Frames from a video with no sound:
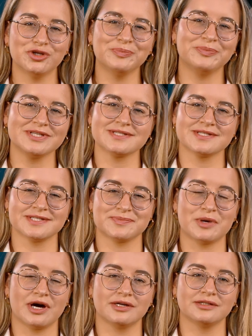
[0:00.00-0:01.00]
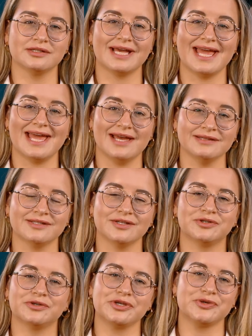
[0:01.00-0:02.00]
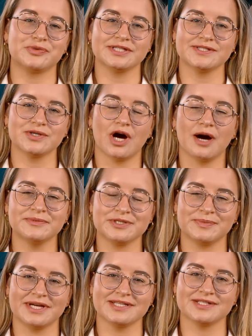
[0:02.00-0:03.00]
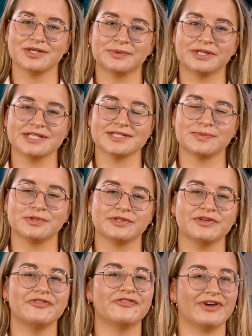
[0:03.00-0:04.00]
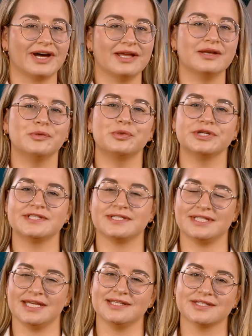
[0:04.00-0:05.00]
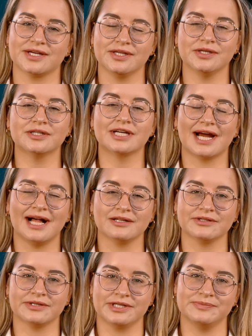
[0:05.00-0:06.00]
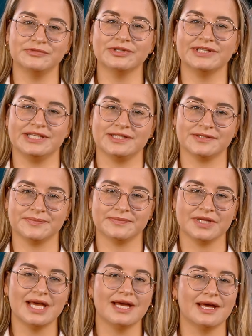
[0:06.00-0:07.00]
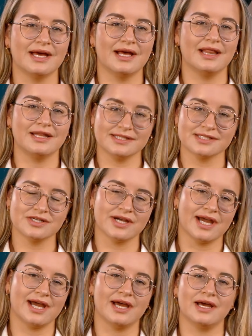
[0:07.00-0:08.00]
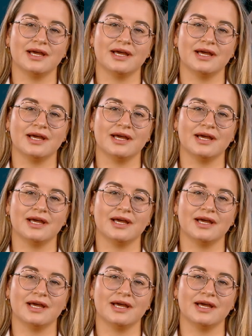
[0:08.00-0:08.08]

business model and the goal you want to optimize towards will define what data your algorithm will need. Let's look at